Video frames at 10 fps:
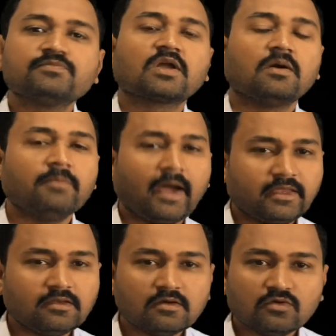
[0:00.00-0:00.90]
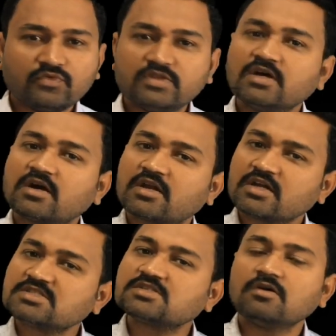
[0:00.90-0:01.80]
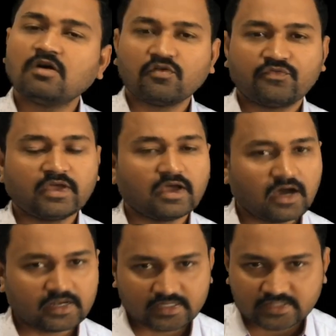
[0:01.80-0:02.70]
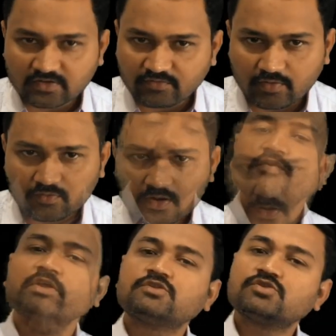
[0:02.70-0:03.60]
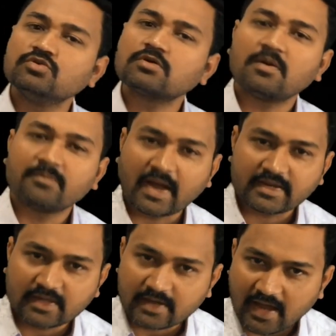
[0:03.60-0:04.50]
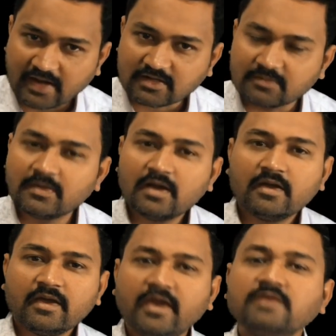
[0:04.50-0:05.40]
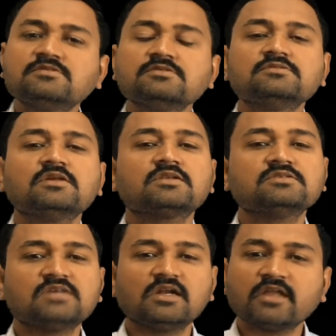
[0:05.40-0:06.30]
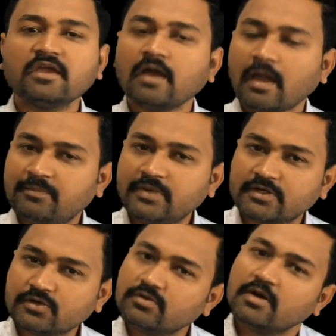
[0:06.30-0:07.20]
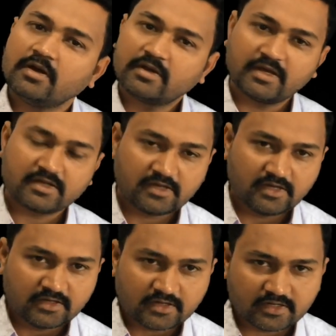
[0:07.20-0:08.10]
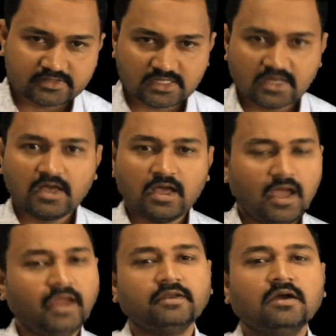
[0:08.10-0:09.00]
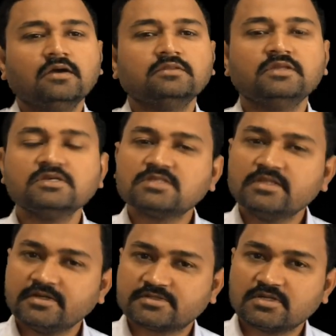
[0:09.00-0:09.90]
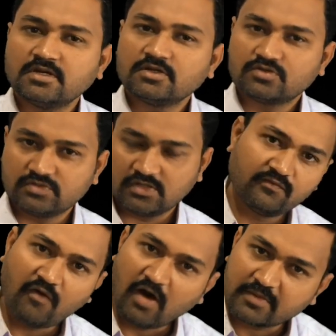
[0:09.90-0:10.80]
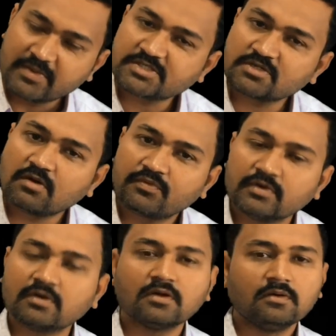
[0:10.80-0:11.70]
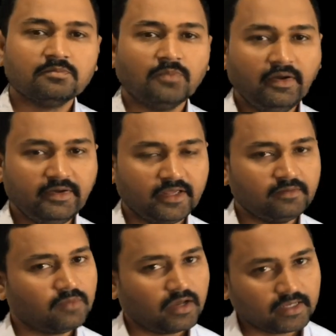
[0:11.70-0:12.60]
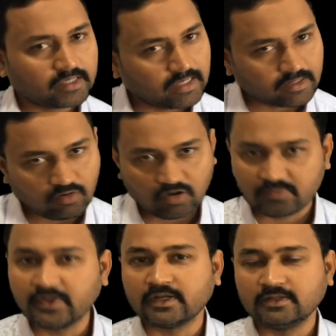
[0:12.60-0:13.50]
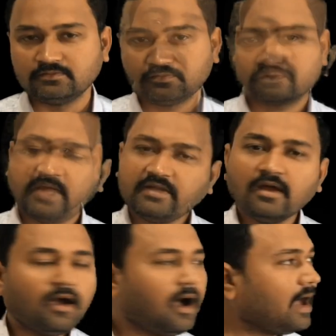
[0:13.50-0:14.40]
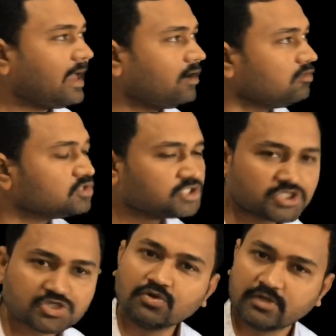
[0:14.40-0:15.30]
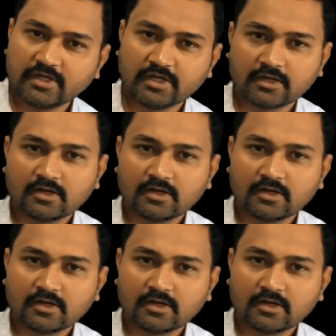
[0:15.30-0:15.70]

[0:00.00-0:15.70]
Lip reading: combine with the crust of a another wave of a two combining atom, hence the resulting amplitude get increased, and this leads to the formation of your bonding molecular orbital that I have shown here.